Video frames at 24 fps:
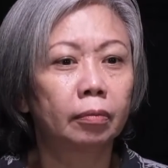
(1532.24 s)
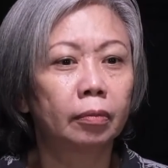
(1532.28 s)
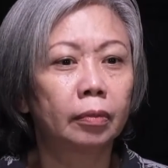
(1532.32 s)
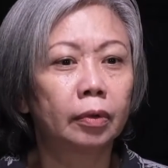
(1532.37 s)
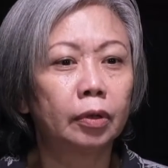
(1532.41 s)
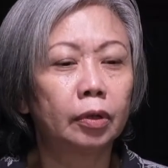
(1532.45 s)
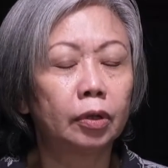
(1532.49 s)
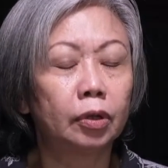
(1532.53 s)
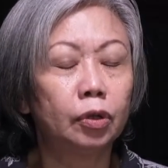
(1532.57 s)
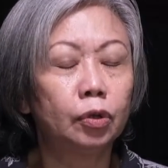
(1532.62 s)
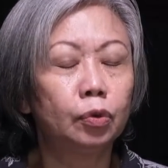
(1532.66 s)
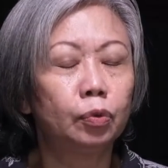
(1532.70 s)

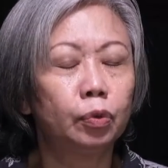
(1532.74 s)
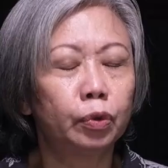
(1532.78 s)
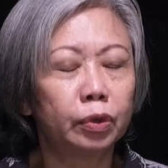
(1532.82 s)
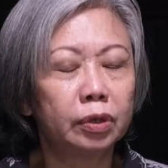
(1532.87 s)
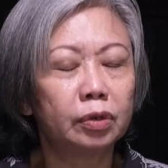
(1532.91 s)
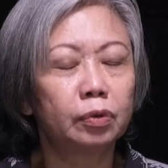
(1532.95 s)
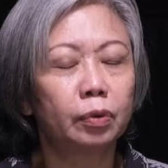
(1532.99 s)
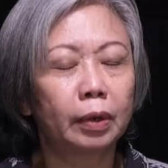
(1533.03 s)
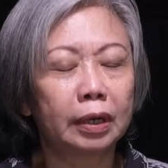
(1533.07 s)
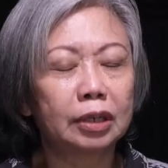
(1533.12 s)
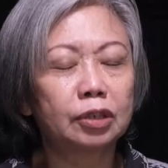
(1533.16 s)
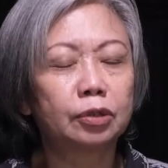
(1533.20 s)
you
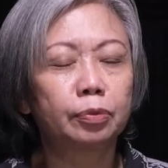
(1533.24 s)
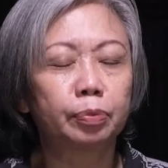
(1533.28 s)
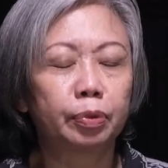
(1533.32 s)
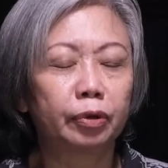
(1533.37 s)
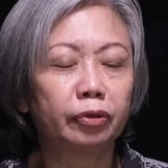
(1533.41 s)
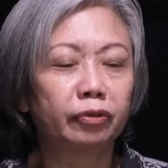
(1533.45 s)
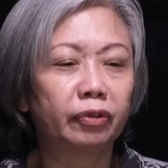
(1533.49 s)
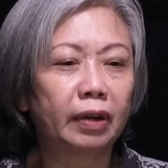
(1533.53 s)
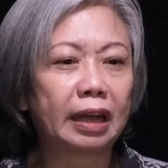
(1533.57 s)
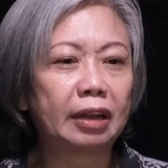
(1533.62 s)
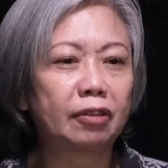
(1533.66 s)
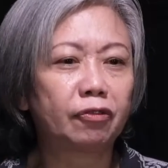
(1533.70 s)
wouldn't want to
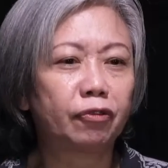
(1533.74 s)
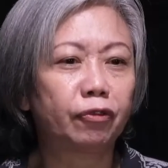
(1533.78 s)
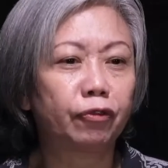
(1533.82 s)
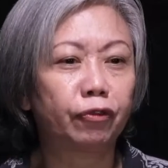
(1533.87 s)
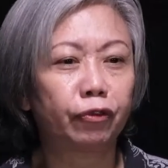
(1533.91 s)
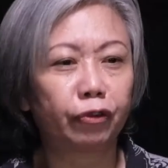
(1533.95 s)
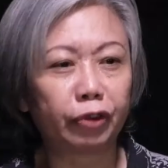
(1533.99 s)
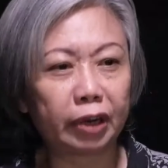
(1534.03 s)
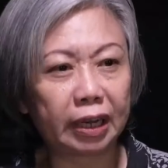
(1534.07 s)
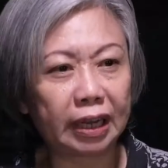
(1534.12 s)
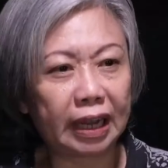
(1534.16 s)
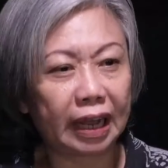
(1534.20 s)
provide
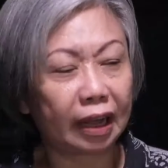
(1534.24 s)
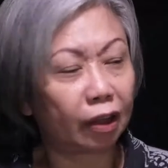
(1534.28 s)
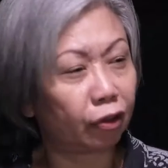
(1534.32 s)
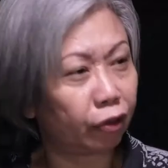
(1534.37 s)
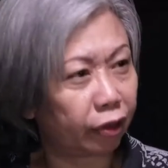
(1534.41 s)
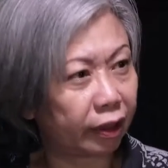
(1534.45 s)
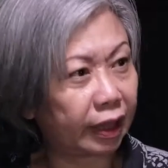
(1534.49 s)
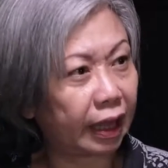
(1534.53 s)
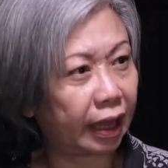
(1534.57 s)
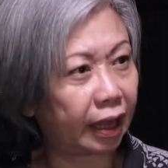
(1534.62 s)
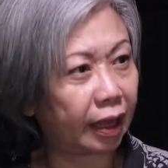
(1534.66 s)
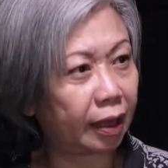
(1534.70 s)
free
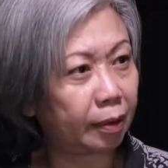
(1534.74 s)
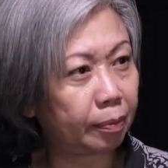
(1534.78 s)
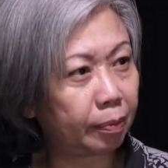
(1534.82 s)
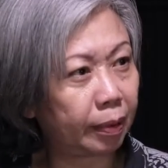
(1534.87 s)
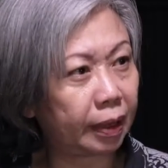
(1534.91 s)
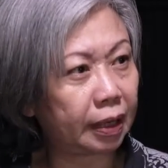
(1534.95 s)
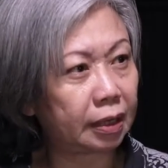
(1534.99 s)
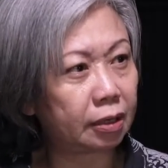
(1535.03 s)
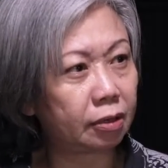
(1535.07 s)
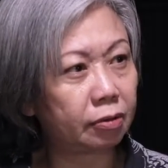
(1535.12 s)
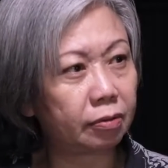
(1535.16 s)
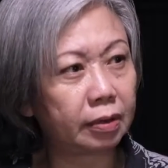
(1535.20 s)
healthcare,
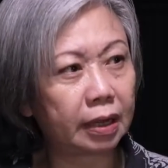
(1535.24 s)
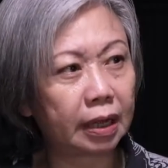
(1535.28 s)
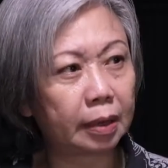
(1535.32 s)
but you can